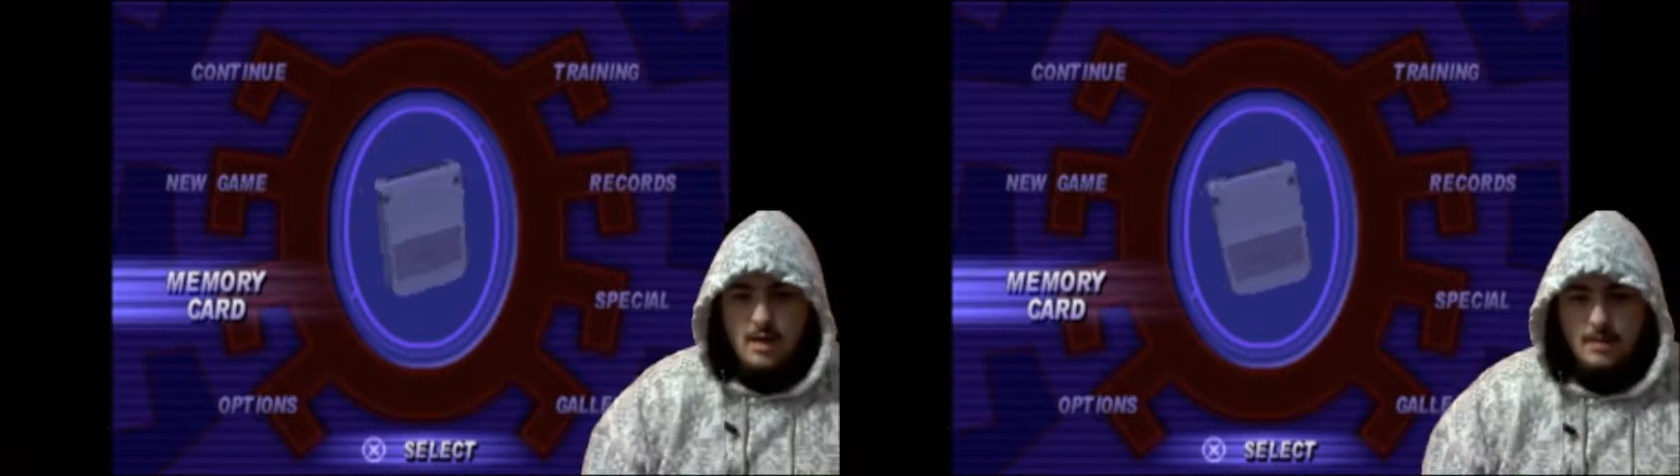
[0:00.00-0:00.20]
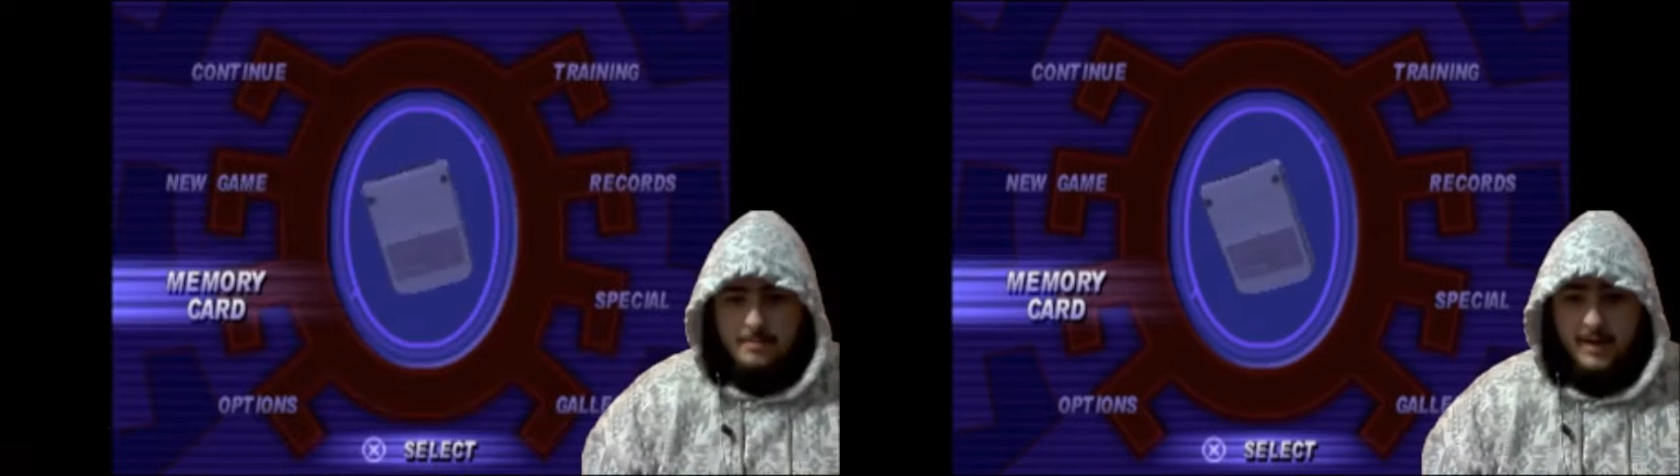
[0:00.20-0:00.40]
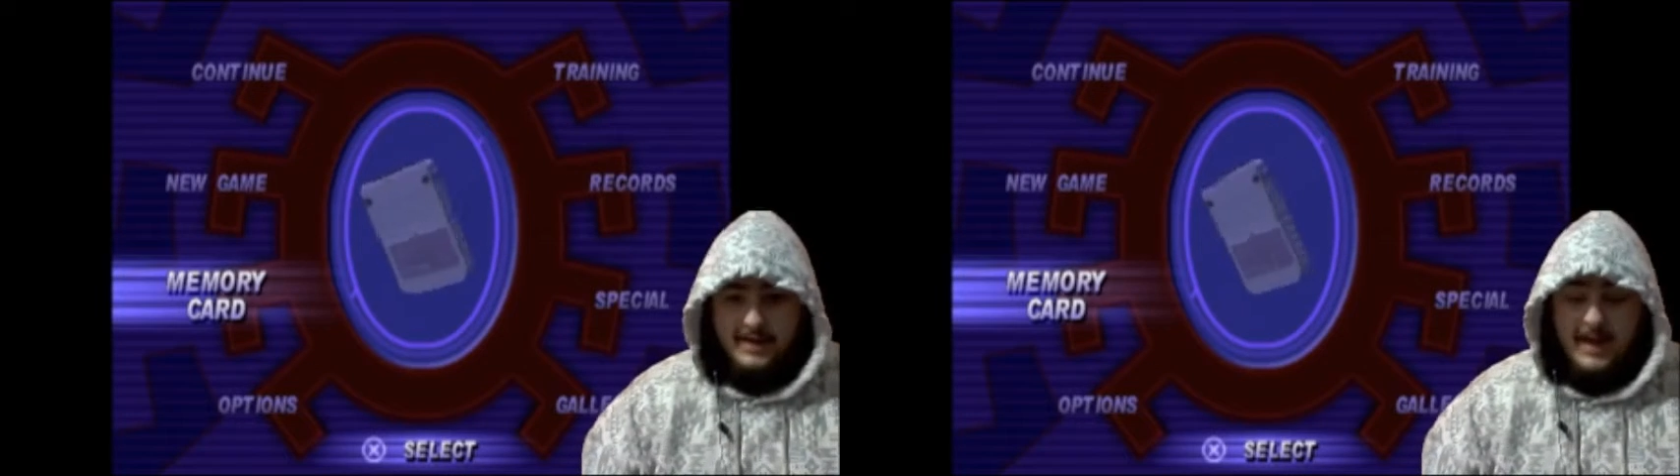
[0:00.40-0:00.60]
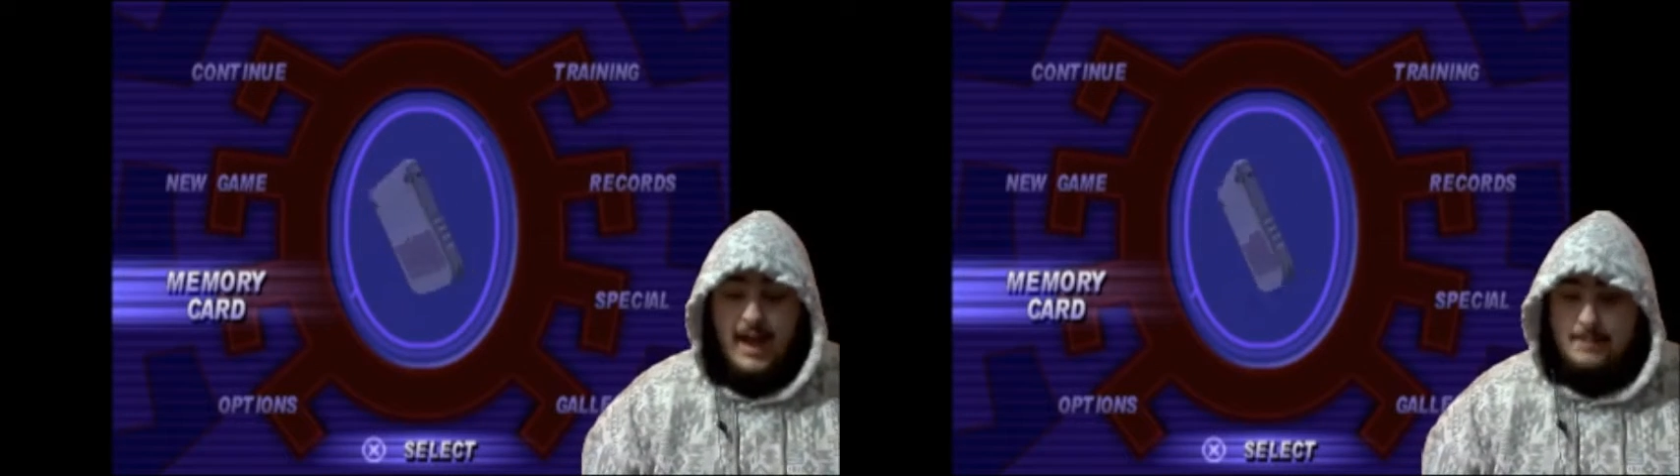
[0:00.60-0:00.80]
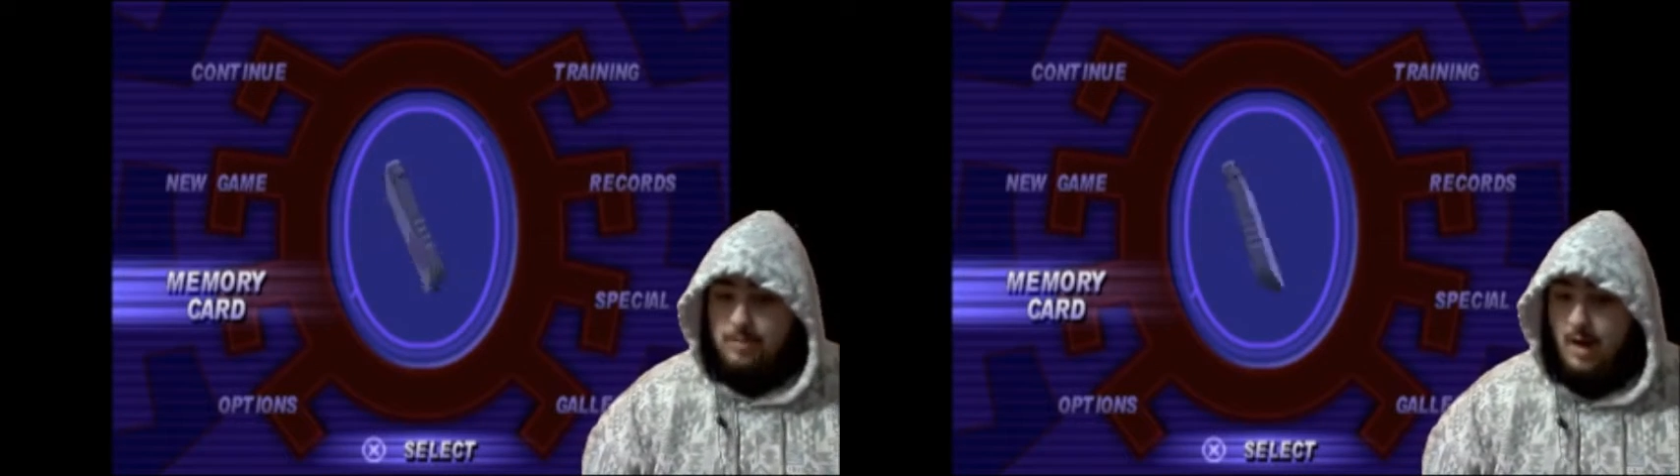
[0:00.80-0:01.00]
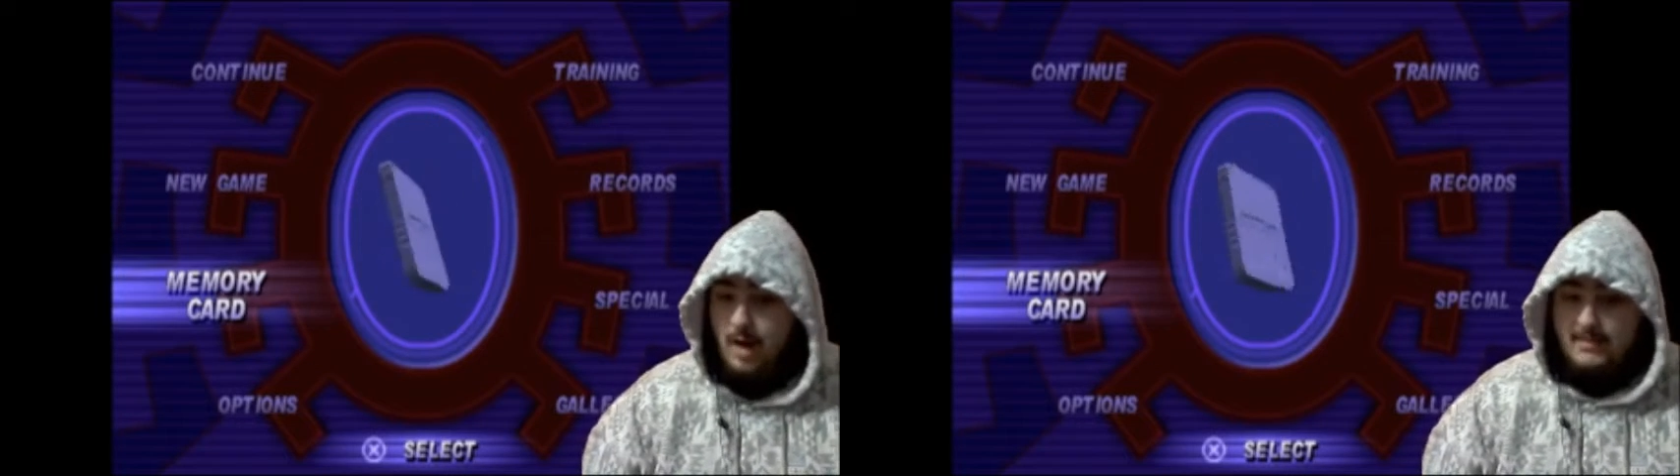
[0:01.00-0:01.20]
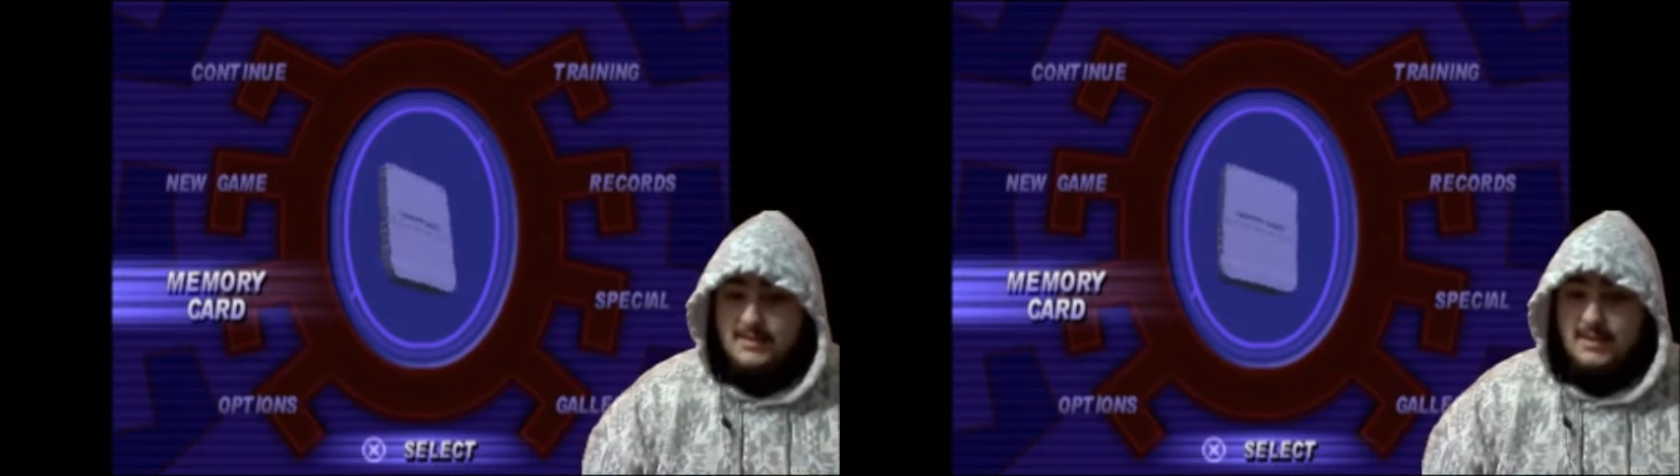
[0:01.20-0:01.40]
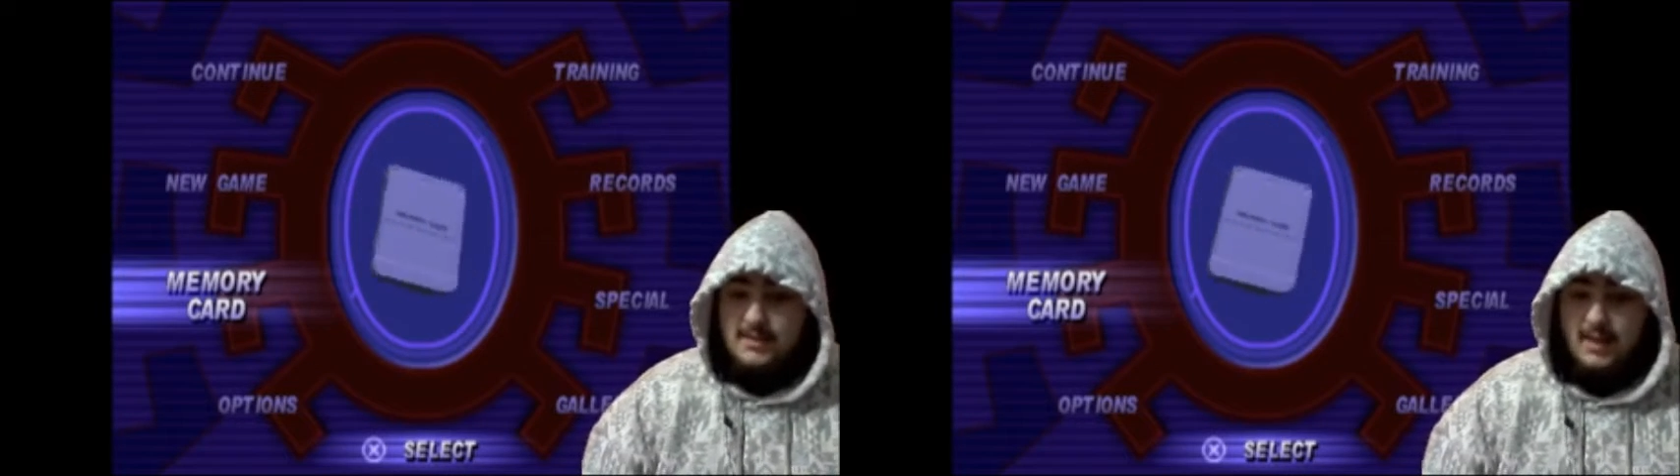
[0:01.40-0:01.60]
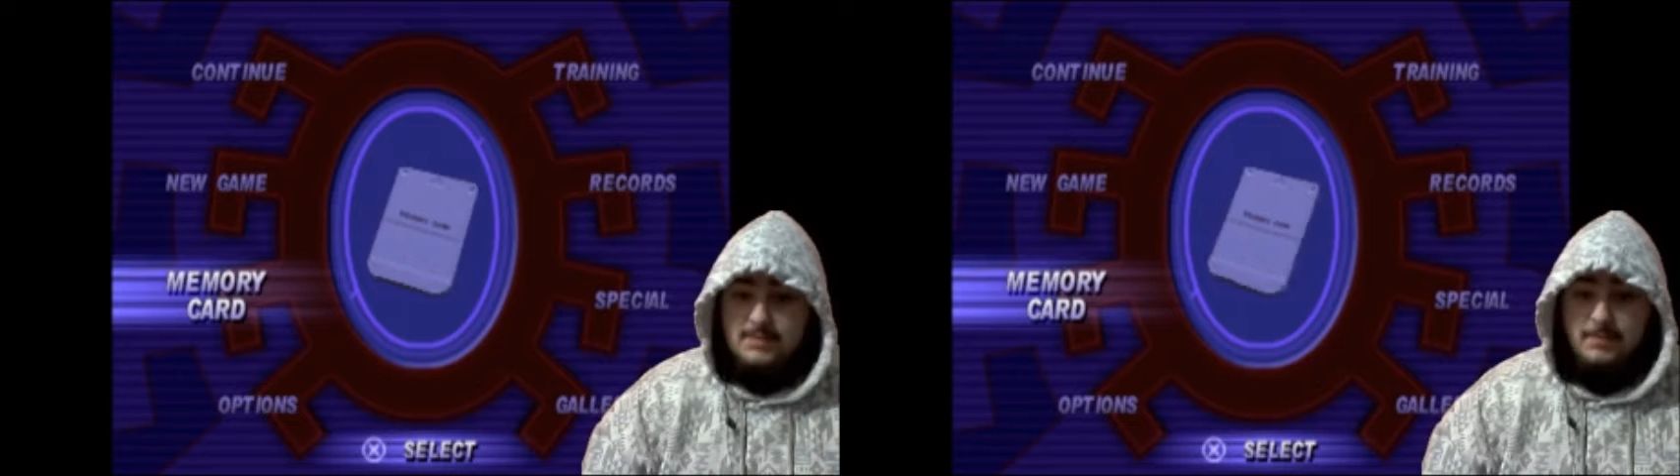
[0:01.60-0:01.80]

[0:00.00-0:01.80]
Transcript: But I promise this Let's